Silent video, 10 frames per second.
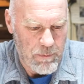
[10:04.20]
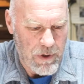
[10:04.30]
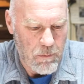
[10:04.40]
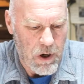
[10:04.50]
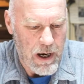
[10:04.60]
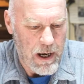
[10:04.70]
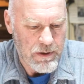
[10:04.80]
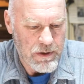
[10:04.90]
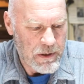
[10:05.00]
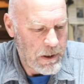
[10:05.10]
my
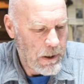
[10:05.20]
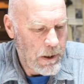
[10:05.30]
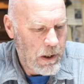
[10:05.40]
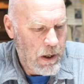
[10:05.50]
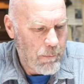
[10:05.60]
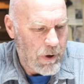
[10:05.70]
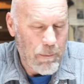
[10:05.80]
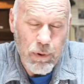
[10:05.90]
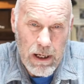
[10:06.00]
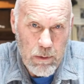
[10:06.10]
brass. But
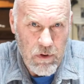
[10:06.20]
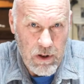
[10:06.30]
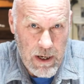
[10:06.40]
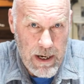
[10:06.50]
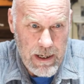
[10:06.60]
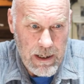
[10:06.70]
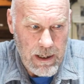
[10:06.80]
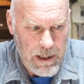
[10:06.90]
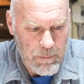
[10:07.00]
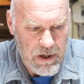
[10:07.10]
I'm playing with lighting,
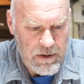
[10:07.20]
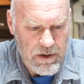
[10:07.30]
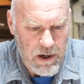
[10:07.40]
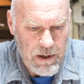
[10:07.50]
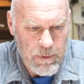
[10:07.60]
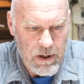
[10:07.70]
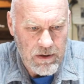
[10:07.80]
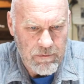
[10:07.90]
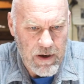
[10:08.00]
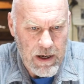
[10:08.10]
and I'm going to talk about
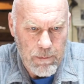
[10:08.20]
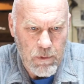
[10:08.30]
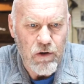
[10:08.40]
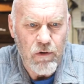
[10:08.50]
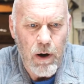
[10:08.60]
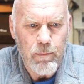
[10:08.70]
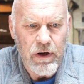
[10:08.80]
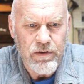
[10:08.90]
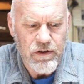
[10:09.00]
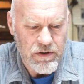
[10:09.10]
the fact, and I'm going to draw
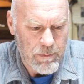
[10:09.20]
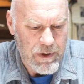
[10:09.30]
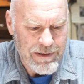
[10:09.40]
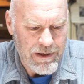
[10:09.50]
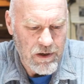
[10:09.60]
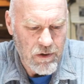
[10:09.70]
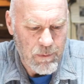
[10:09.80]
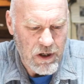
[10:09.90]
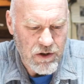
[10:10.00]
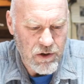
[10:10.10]
pictures, and I'm going to tell you, and I'm
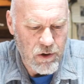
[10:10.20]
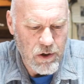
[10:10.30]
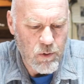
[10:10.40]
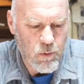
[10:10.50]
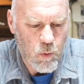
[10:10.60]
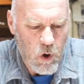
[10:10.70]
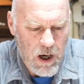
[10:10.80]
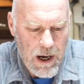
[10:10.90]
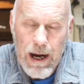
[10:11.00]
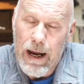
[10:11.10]
going to show you
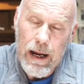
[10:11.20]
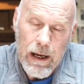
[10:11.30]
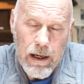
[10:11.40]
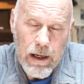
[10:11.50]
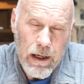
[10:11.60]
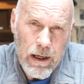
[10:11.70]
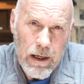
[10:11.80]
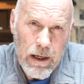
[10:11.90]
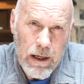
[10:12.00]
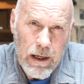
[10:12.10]
why
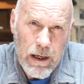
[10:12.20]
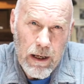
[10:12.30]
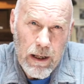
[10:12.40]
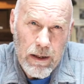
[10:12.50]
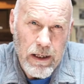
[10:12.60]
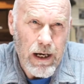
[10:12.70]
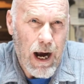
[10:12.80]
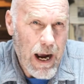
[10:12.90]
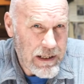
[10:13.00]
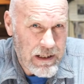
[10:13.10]
the
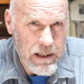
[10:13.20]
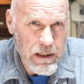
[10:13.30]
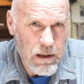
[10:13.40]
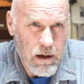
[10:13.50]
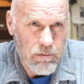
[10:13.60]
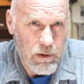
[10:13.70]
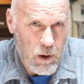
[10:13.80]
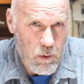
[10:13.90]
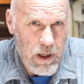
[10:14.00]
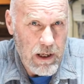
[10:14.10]
idea of
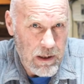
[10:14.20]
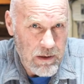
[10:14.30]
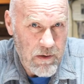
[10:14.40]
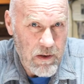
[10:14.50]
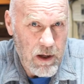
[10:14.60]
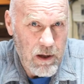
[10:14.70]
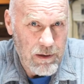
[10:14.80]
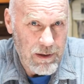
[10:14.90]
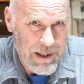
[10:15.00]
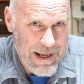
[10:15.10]
loading into the
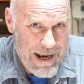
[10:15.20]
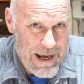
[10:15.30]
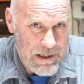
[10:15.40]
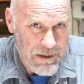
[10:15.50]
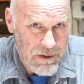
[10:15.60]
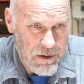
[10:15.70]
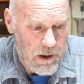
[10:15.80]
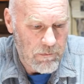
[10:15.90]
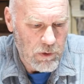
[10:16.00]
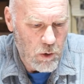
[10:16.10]
lands,
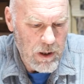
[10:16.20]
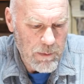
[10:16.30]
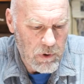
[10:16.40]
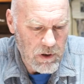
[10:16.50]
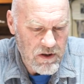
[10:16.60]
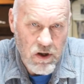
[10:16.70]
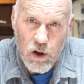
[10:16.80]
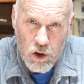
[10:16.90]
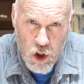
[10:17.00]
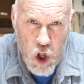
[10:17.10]
of loading bullets
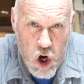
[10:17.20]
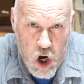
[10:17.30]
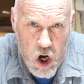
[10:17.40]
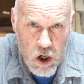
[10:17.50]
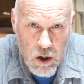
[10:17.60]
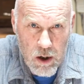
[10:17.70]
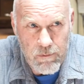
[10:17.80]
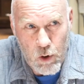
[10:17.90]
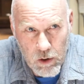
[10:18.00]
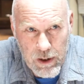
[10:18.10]
long,
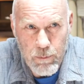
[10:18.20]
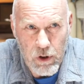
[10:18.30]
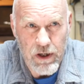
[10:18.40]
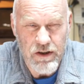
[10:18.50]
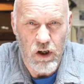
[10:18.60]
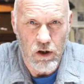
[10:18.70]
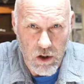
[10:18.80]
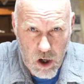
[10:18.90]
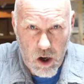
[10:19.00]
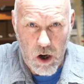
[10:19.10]
of holding bullets
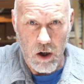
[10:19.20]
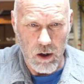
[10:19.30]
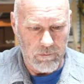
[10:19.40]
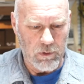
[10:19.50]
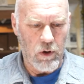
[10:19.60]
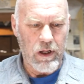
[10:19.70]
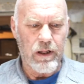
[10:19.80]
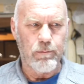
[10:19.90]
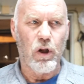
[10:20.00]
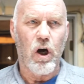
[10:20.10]
long, of loading
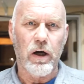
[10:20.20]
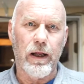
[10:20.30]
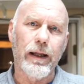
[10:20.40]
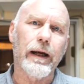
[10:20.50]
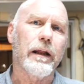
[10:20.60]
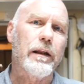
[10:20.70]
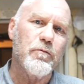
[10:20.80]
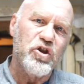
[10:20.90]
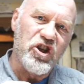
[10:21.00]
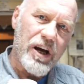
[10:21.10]
them long and letting
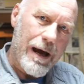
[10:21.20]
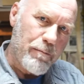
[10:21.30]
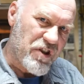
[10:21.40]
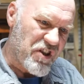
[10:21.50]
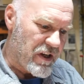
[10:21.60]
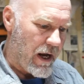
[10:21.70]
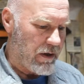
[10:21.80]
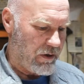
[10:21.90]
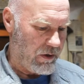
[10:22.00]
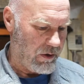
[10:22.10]
them jam set,